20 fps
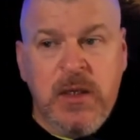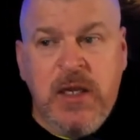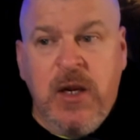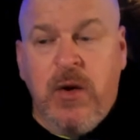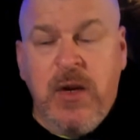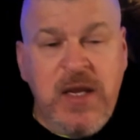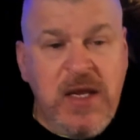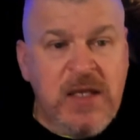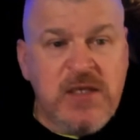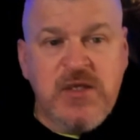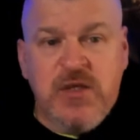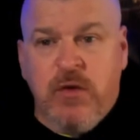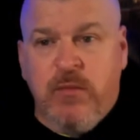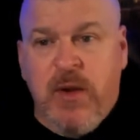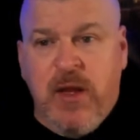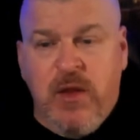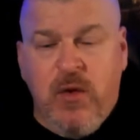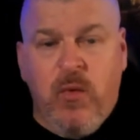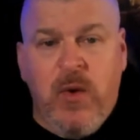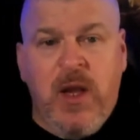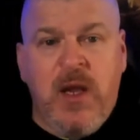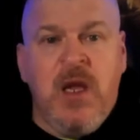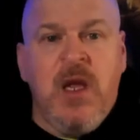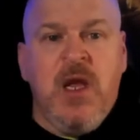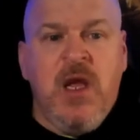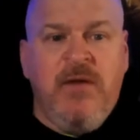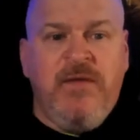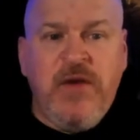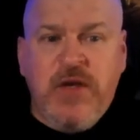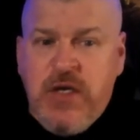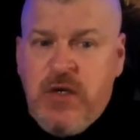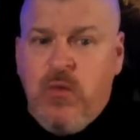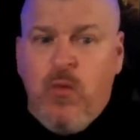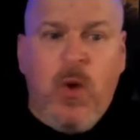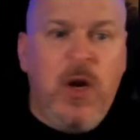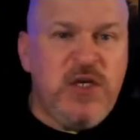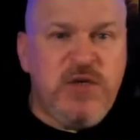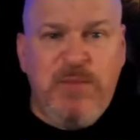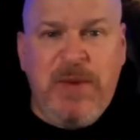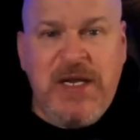Gary Gensler, by the way, if you didn't
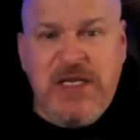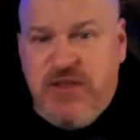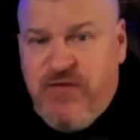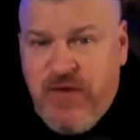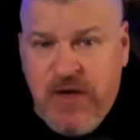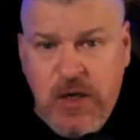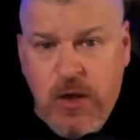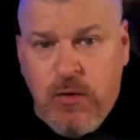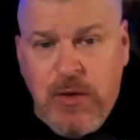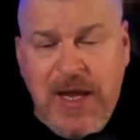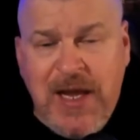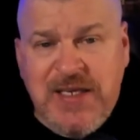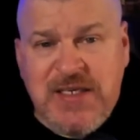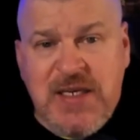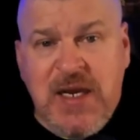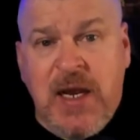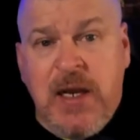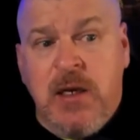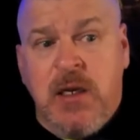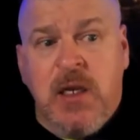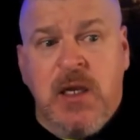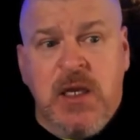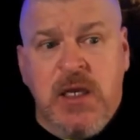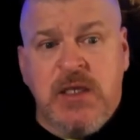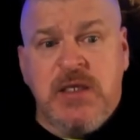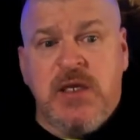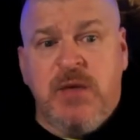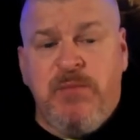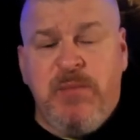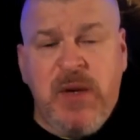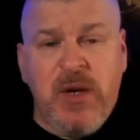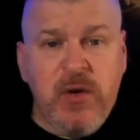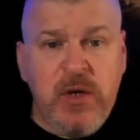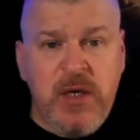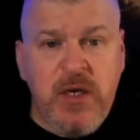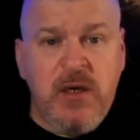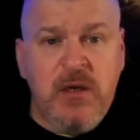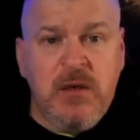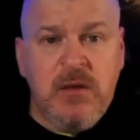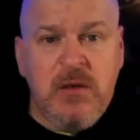watch Ben's video last night, is a
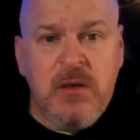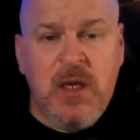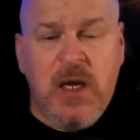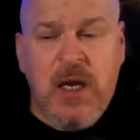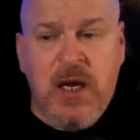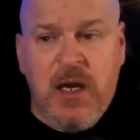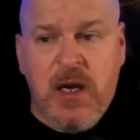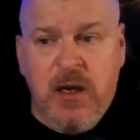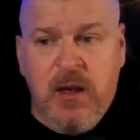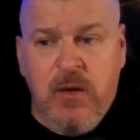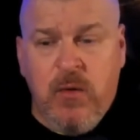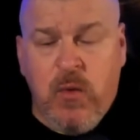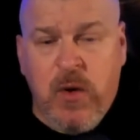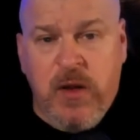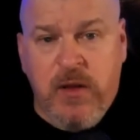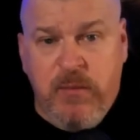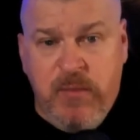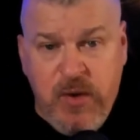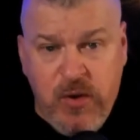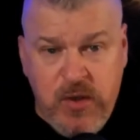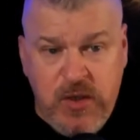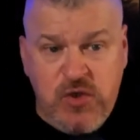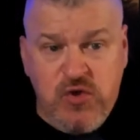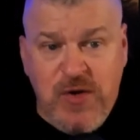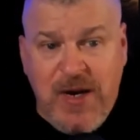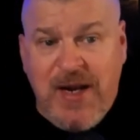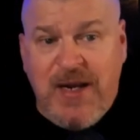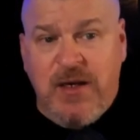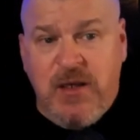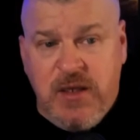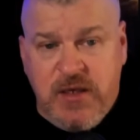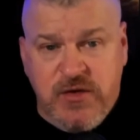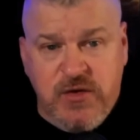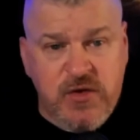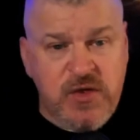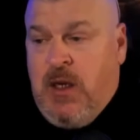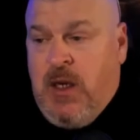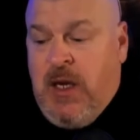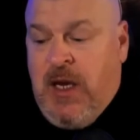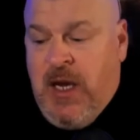bearded, uh, one of the bearded dragon
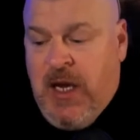lizards.